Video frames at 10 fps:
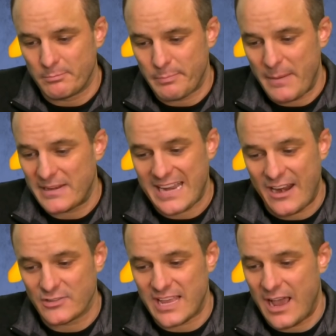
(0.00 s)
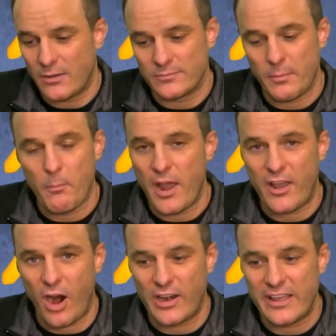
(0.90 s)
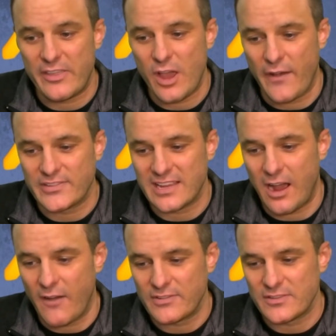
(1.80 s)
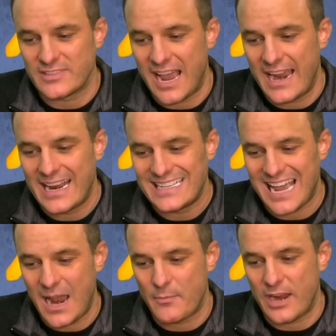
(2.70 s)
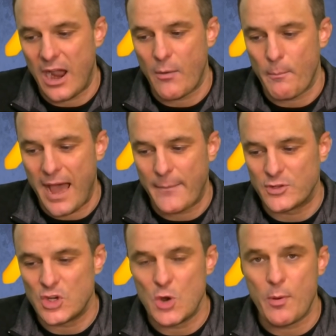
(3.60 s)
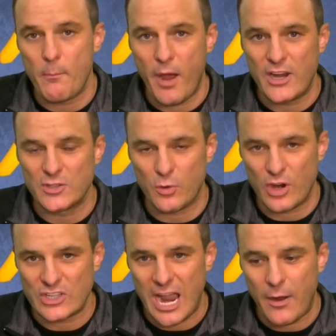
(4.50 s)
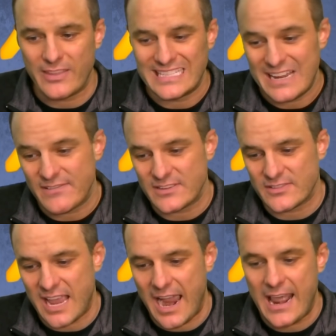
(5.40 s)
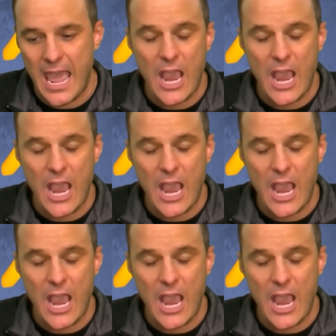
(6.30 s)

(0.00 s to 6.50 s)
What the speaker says: Ben McDaniel's out. Mike Cardin on the offensive side. Don Brown, Bob Shoup, Mike Zordich out on the defensive side.